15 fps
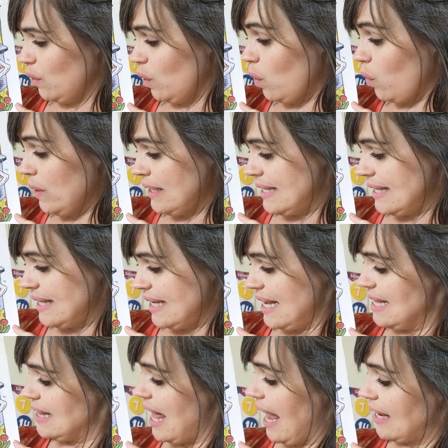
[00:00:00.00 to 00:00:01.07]

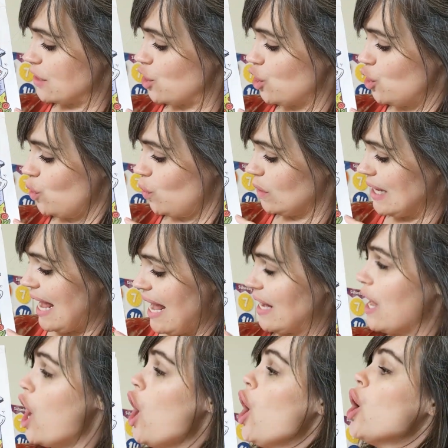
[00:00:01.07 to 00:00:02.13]
Quincy likes to
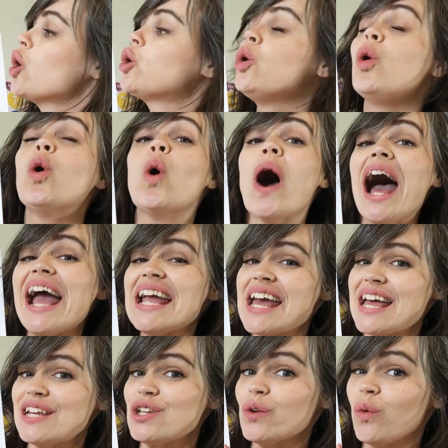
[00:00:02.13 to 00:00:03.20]
take
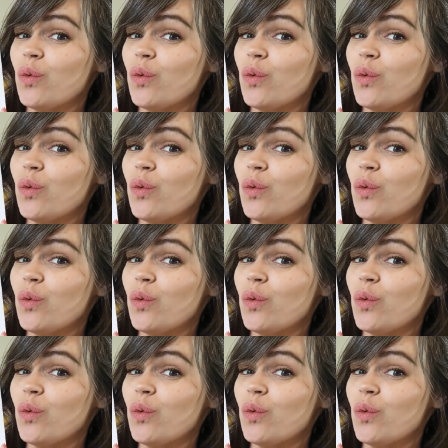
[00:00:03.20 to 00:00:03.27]
quiet